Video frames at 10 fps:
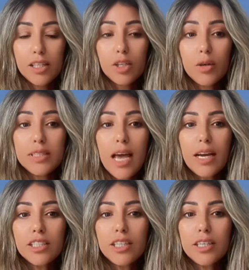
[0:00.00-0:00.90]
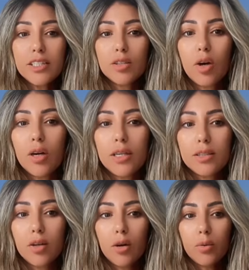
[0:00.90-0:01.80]
So it's actually it's
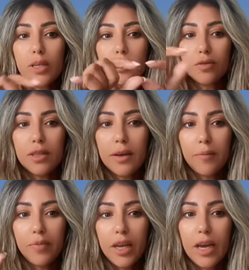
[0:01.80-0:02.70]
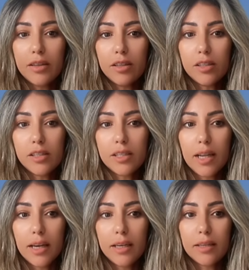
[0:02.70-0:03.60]
got rid of the headers
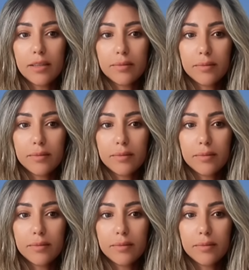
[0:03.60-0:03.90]
like